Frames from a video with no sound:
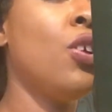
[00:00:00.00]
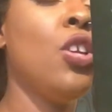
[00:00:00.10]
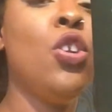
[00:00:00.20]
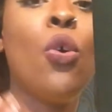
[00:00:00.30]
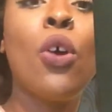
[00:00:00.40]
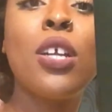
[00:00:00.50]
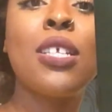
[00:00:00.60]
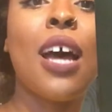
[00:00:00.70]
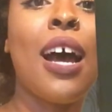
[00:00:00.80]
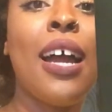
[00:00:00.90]
your
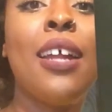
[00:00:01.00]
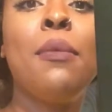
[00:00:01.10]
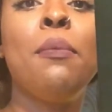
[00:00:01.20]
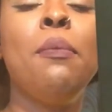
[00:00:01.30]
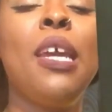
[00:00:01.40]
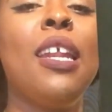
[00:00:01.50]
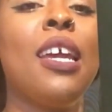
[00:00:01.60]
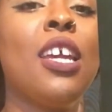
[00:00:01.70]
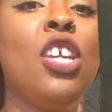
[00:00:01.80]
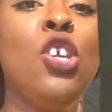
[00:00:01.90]
side,
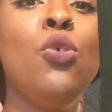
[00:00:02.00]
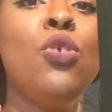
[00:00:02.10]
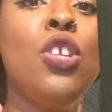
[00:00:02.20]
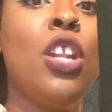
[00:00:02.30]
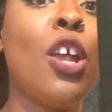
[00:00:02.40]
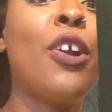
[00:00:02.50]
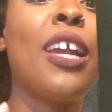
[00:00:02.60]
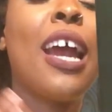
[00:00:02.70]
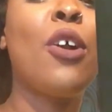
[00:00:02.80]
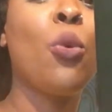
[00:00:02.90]
meaning you
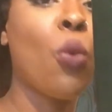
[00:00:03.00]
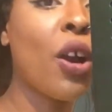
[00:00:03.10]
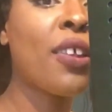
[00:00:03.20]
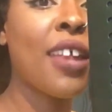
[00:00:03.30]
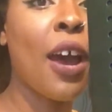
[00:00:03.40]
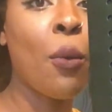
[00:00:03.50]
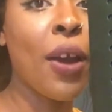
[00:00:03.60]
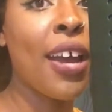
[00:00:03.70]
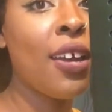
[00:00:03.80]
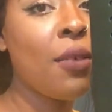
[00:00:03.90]
learning how to work that
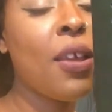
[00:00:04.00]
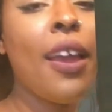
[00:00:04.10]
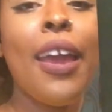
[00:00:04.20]
way.